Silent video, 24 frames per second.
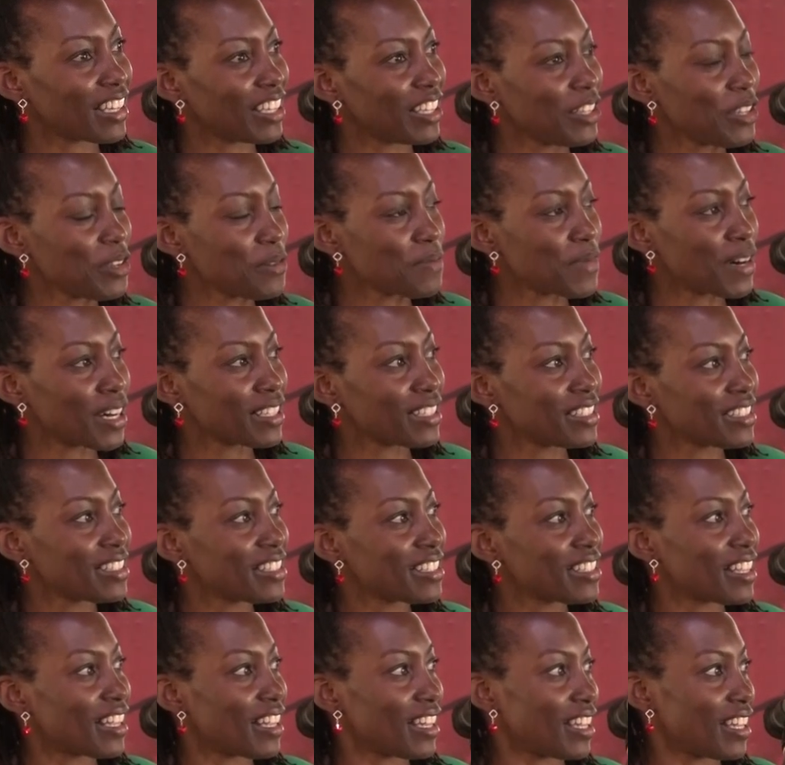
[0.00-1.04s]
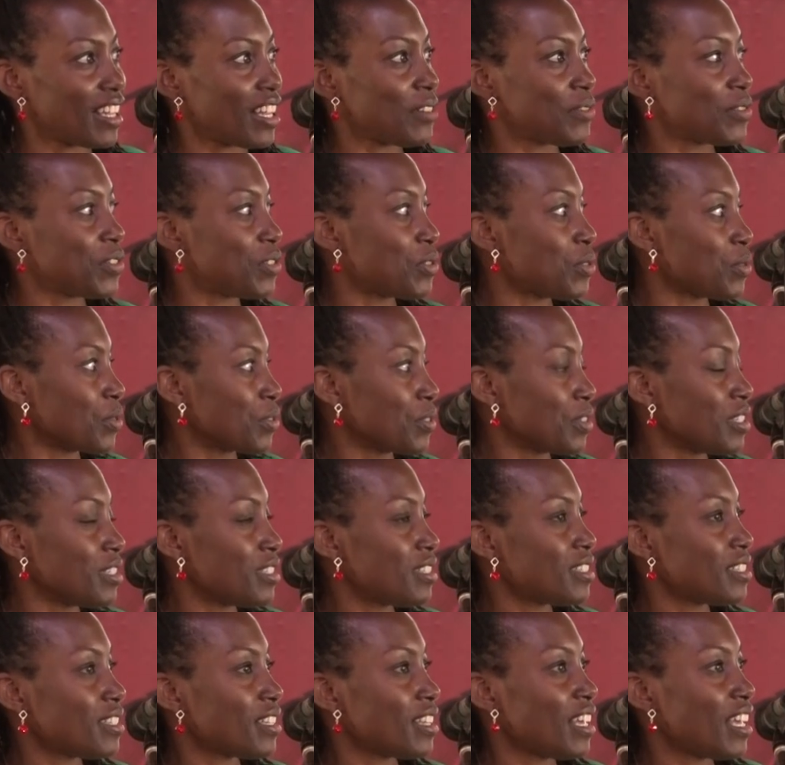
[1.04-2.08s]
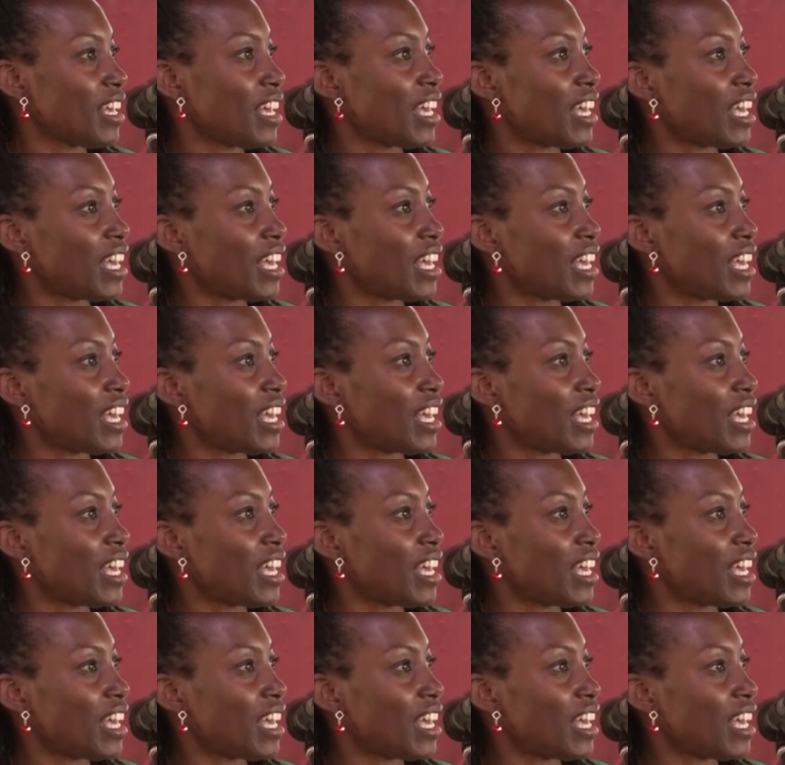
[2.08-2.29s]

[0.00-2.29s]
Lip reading: humans love stories.